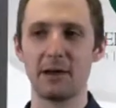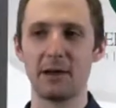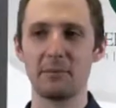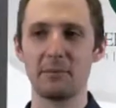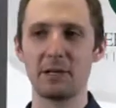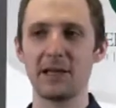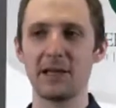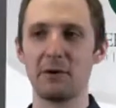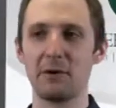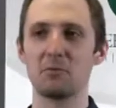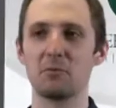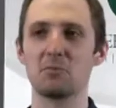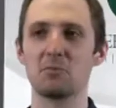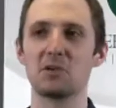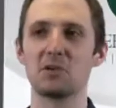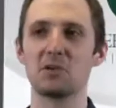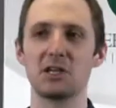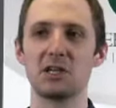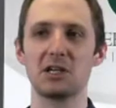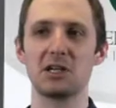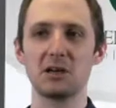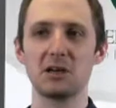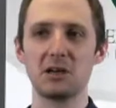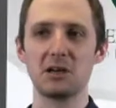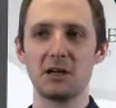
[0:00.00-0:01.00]
I mean, that would
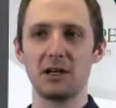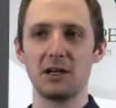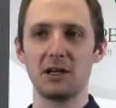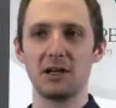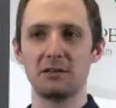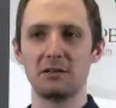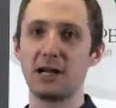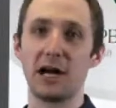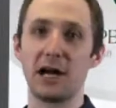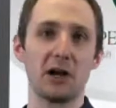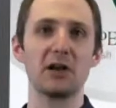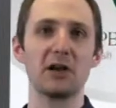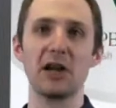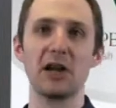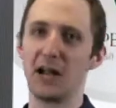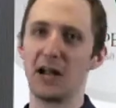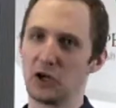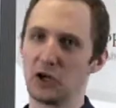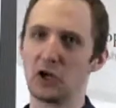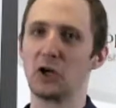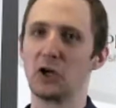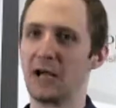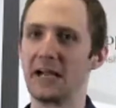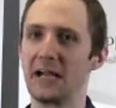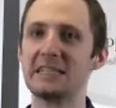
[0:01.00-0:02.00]
be not a
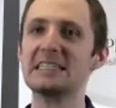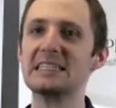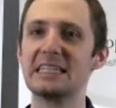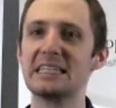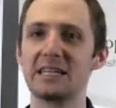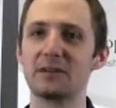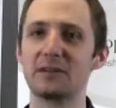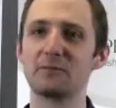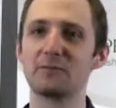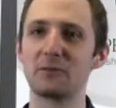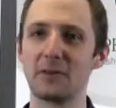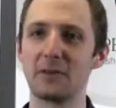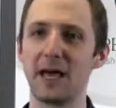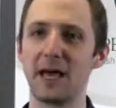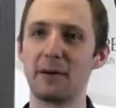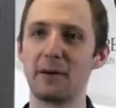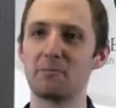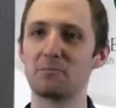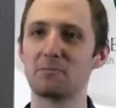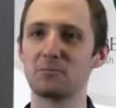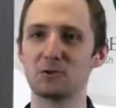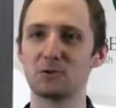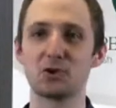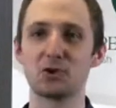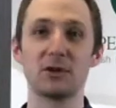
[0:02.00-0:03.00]
good idea for that
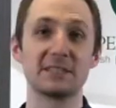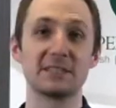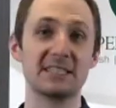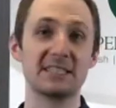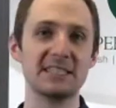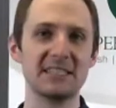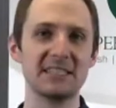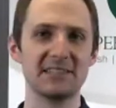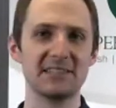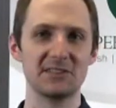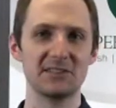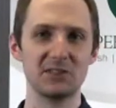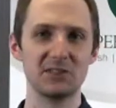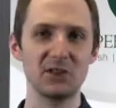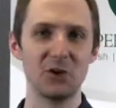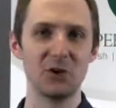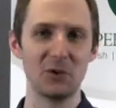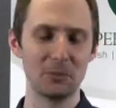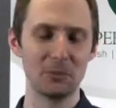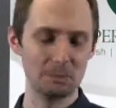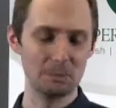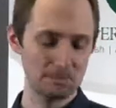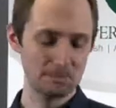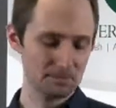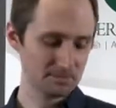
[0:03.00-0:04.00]
trustee to
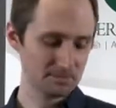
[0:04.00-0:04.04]
do.